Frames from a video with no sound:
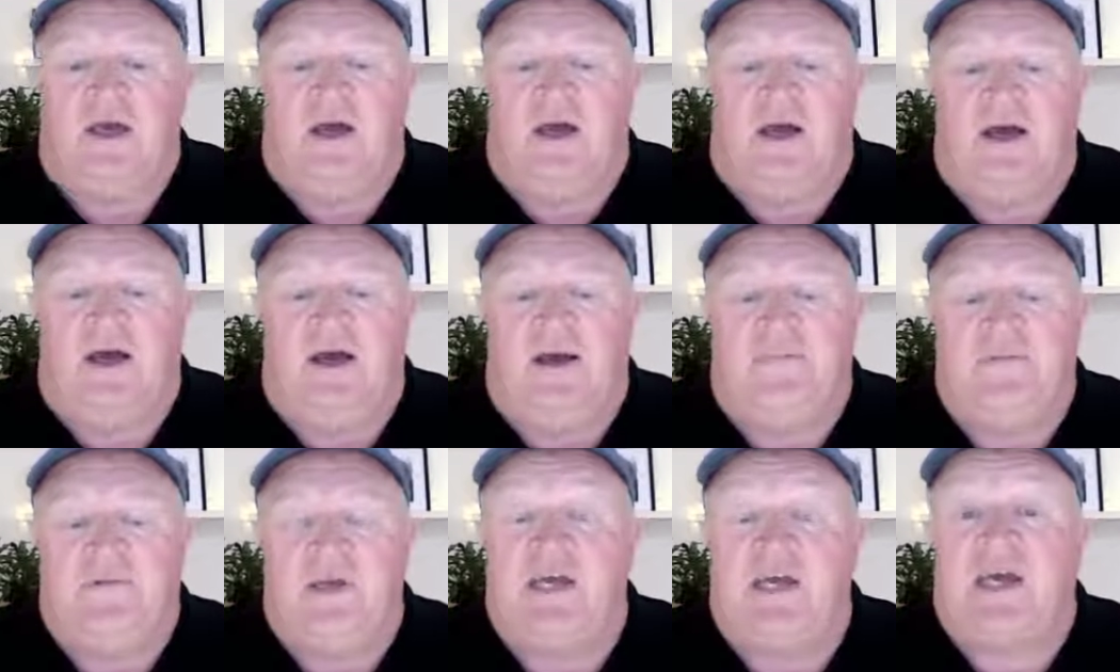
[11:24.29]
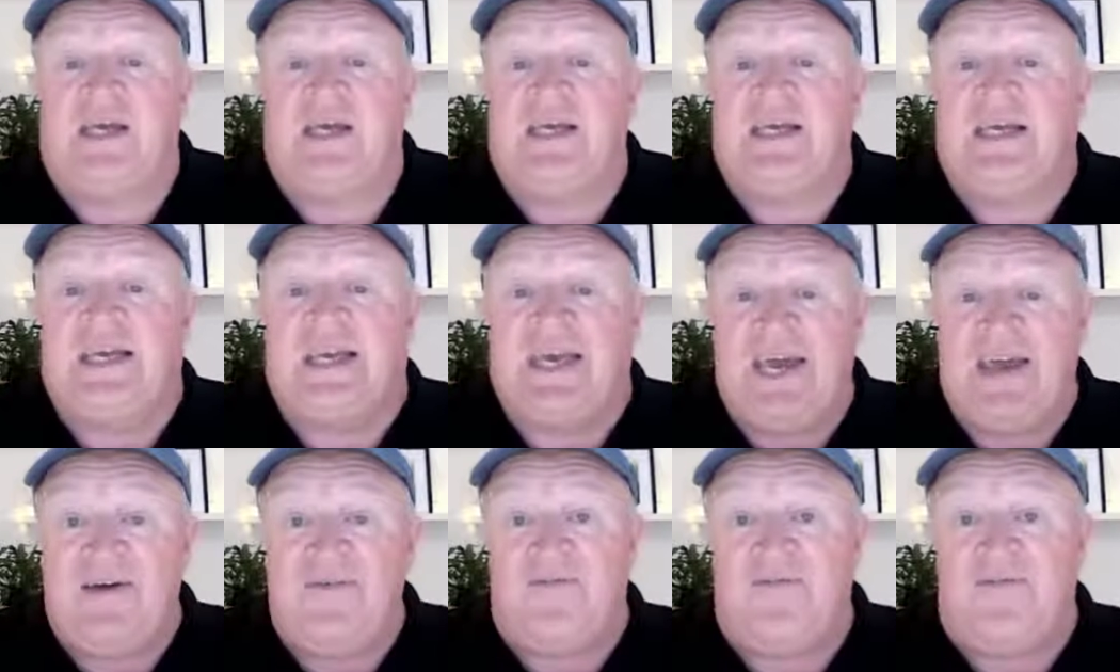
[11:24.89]
You can
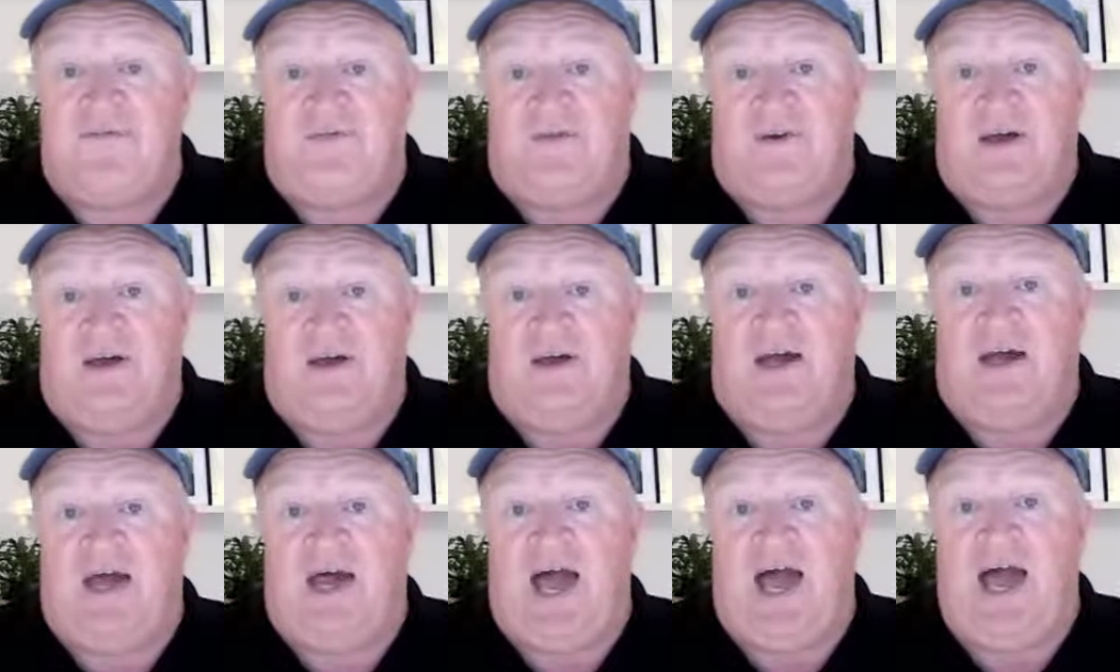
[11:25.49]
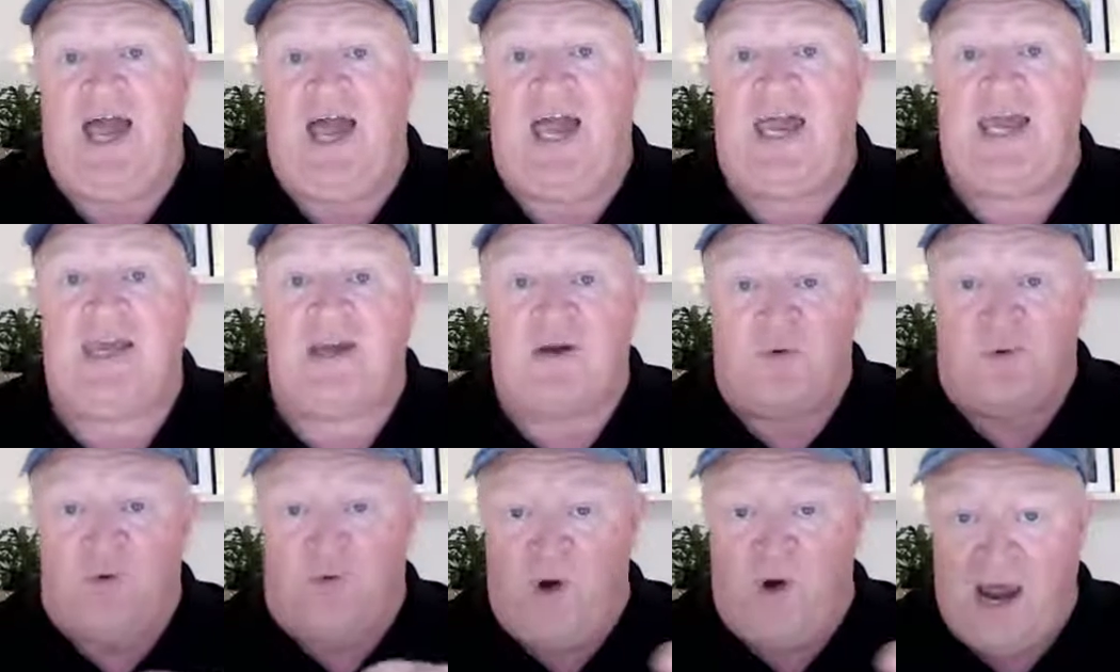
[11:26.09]
give a
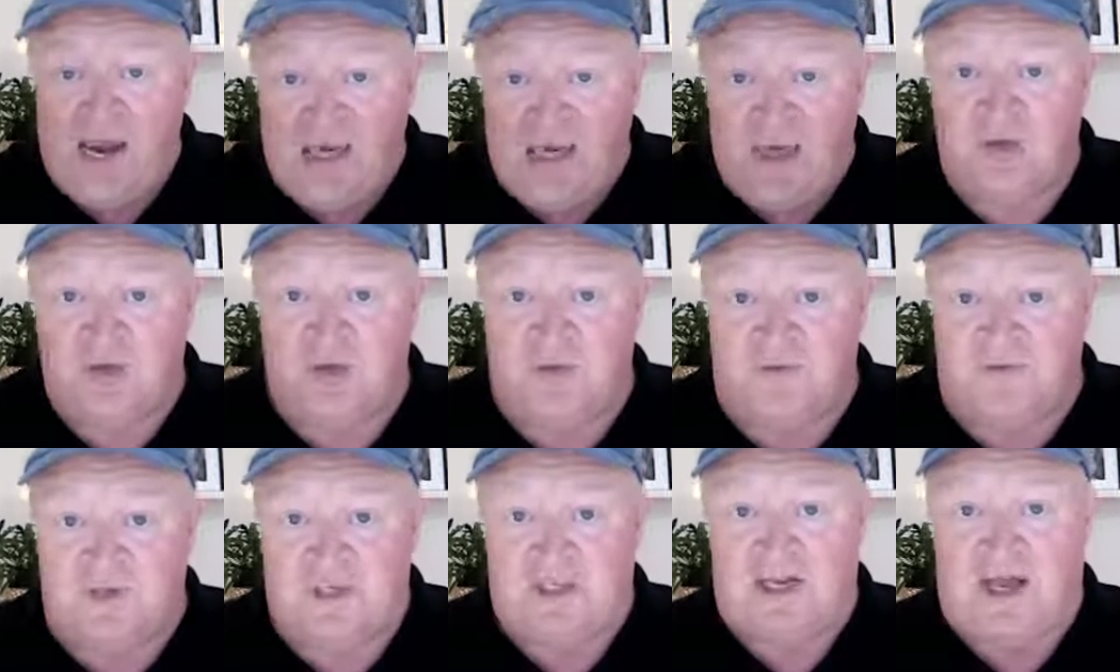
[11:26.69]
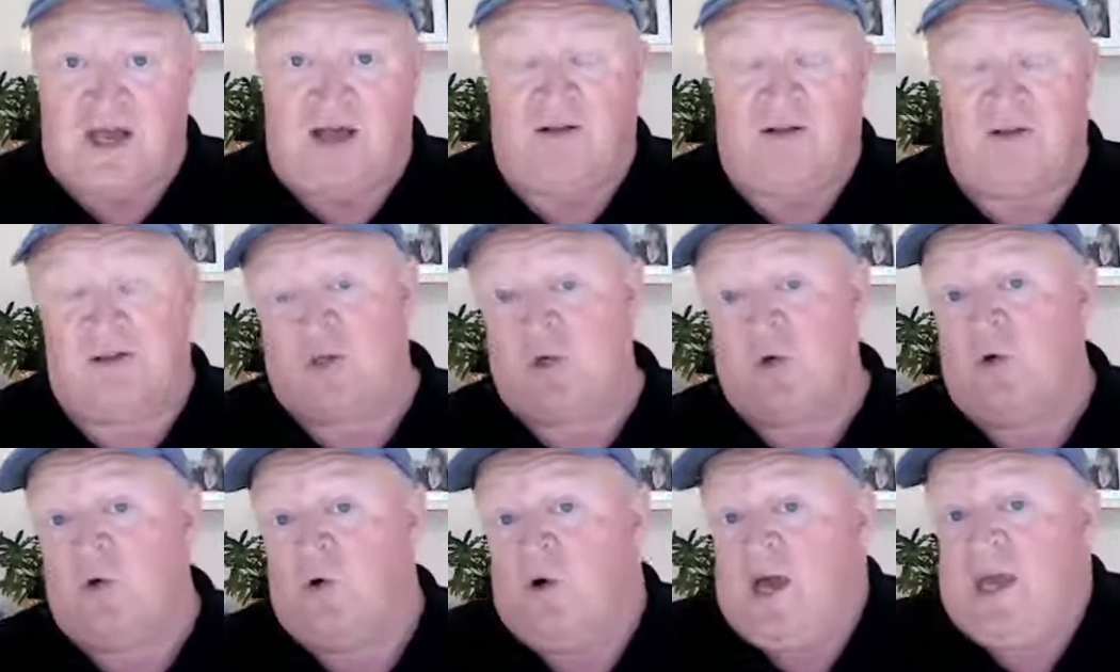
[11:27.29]
range of cells,
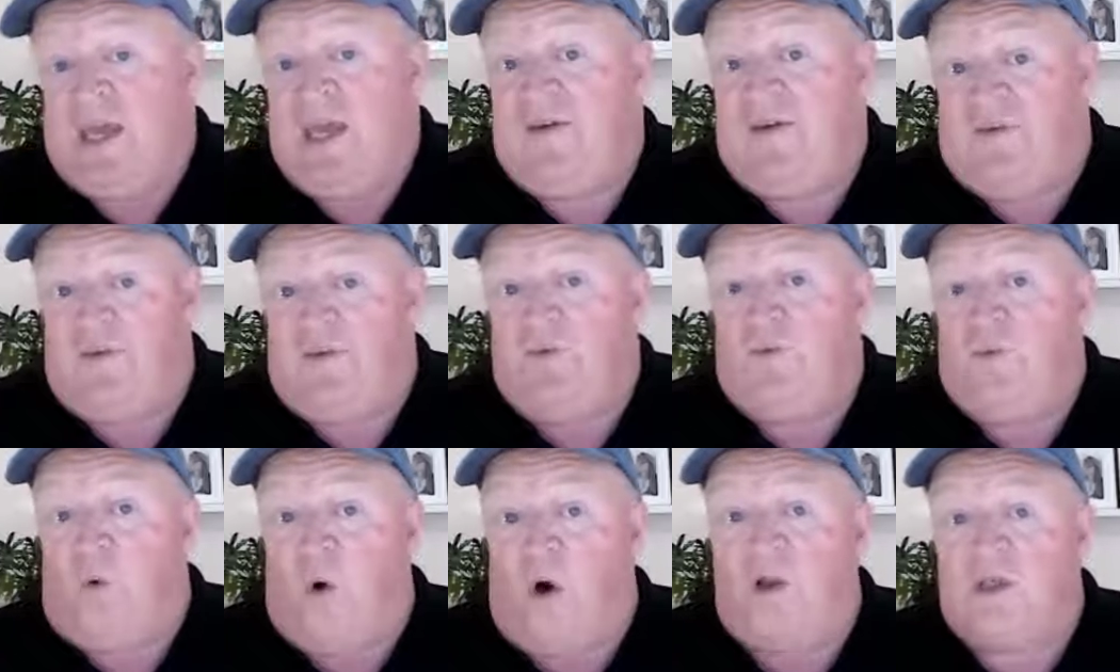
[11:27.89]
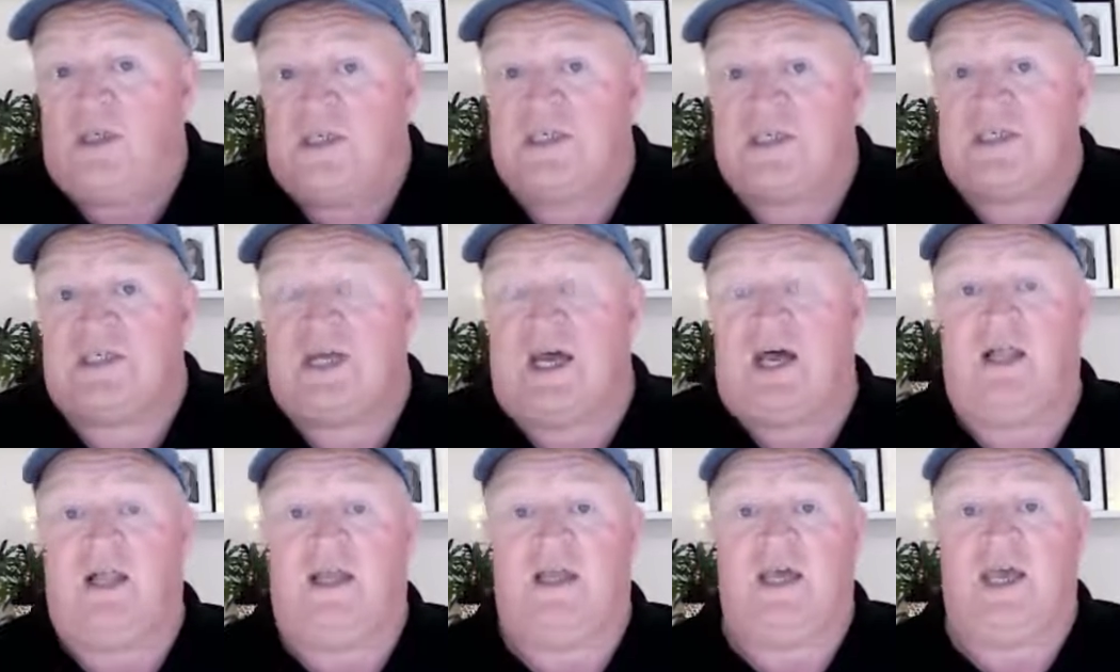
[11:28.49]
or even one
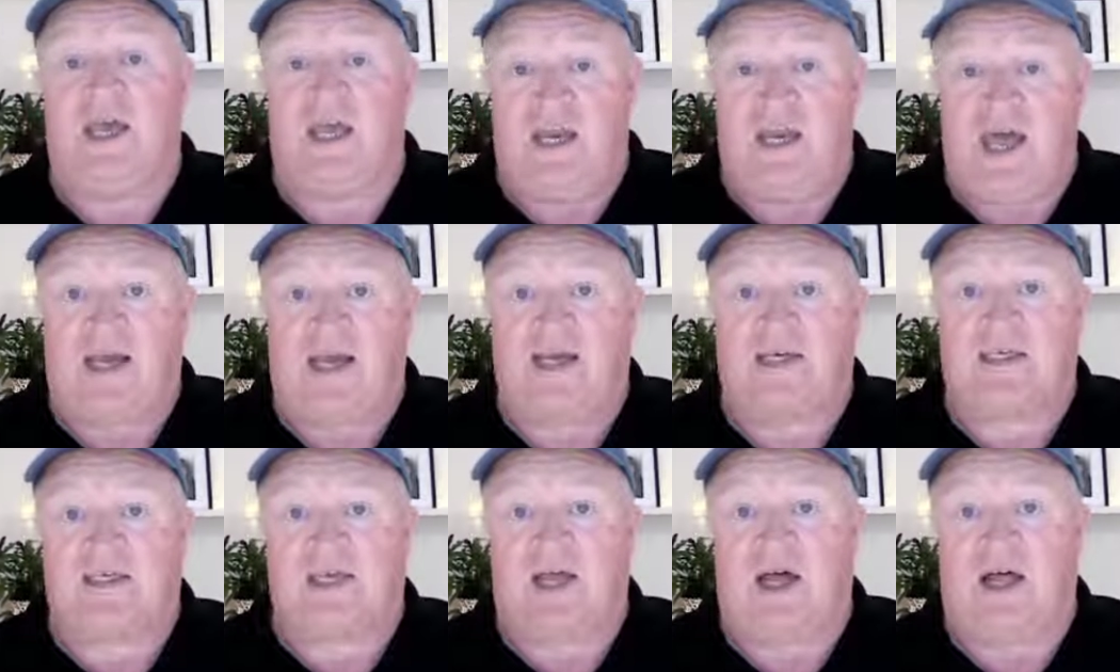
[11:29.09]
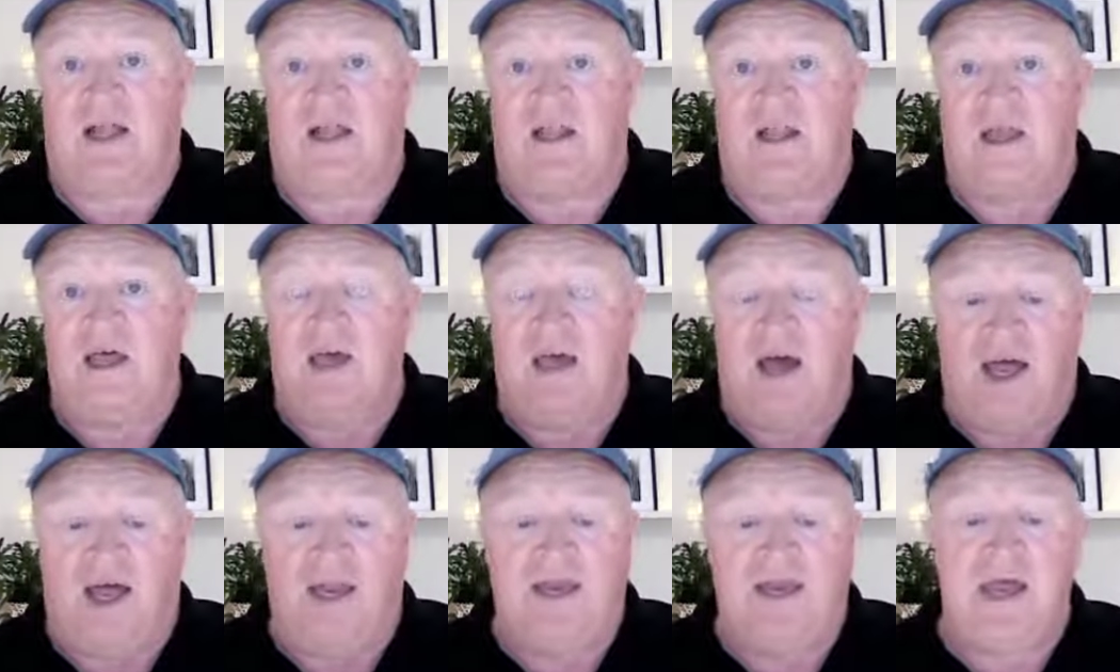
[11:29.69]
cell in Excel,
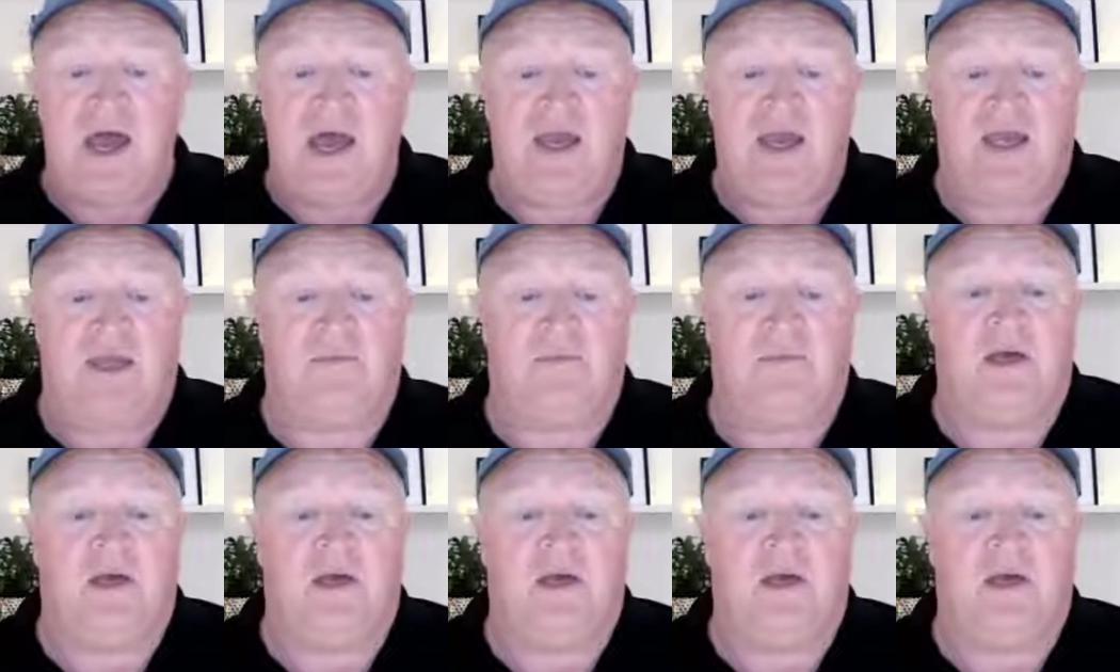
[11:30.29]
a name.